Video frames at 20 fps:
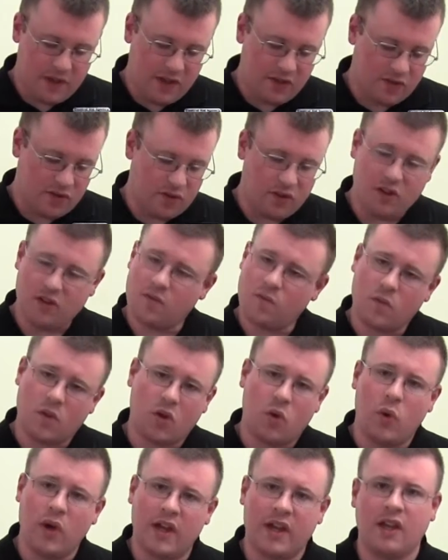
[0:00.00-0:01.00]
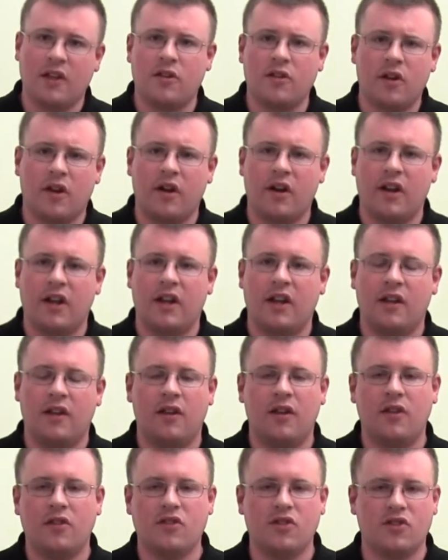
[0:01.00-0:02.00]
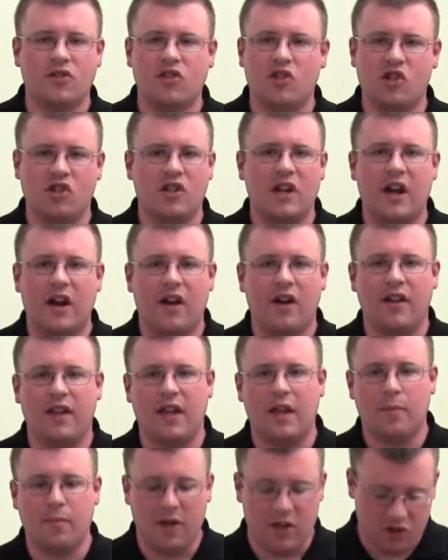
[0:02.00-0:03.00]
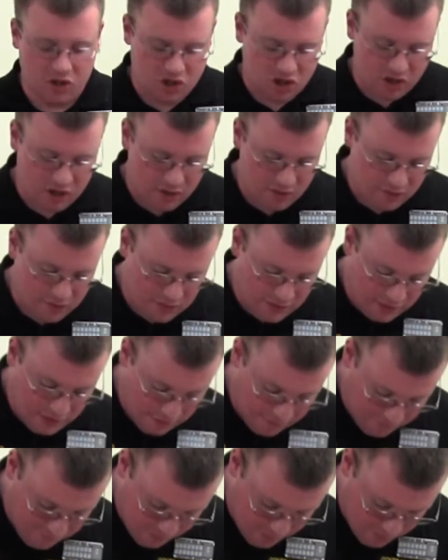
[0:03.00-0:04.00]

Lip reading: These are the quick and dirty, just generic EMS shears, and they